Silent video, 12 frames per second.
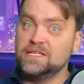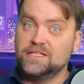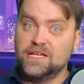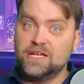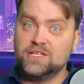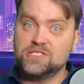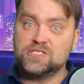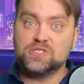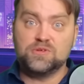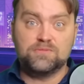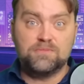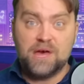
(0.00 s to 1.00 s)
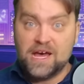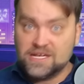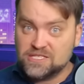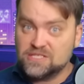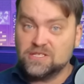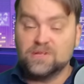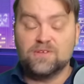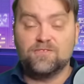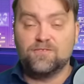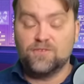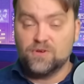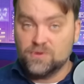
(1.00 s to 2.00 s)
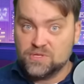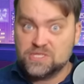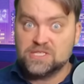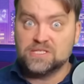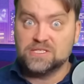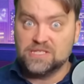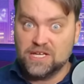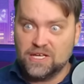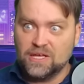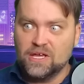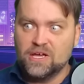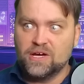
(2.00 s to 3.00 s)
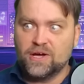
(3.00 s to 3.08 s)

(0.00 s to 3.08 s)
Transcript: Dennis, you passed the first day.